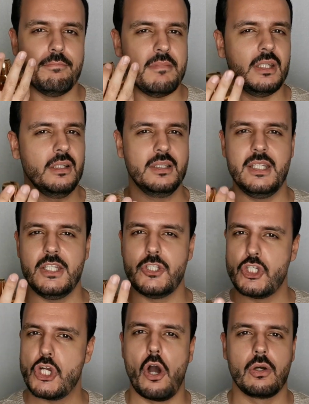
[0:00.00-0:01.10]
milky
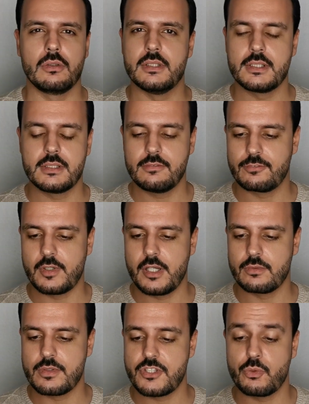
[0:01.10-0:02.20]
chocolate
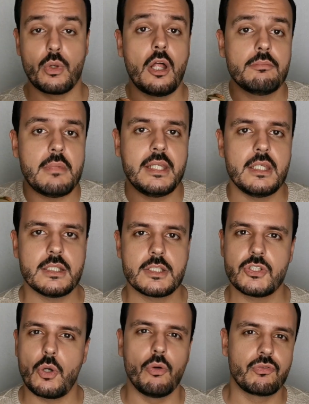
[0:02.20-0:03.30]
fragrance without making
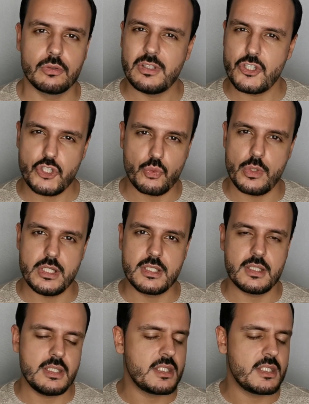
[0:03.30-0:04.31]
it overly sweet.